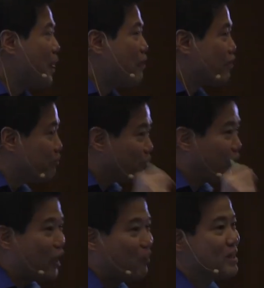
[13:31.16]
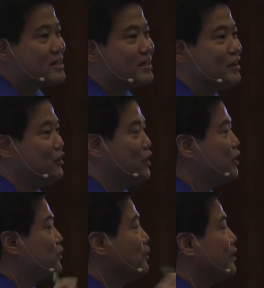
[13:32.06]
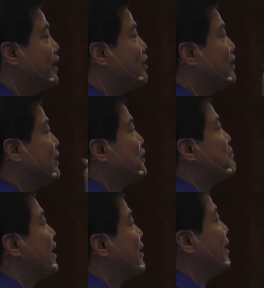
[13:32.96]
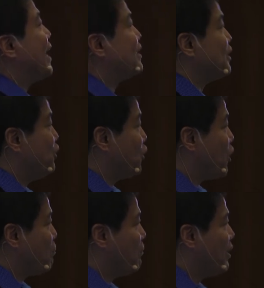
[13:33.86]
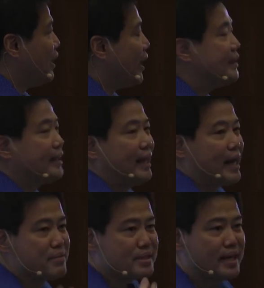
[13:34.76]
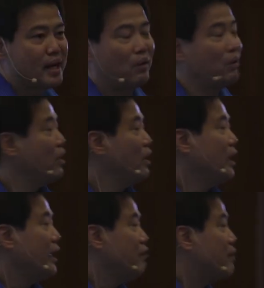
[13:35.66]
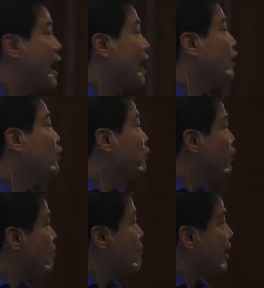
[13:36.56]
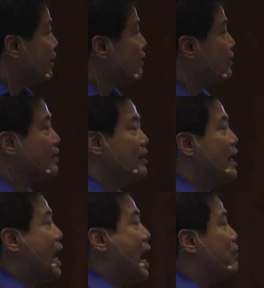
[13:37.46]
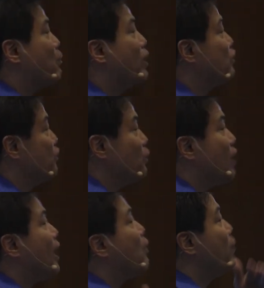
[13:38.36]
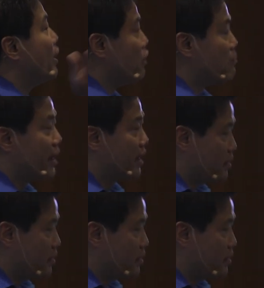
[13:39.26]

from today onwards, just don't think of digital marketing as a job. It's a lifestyle. If I know you're a marketer, I will want to know how well you market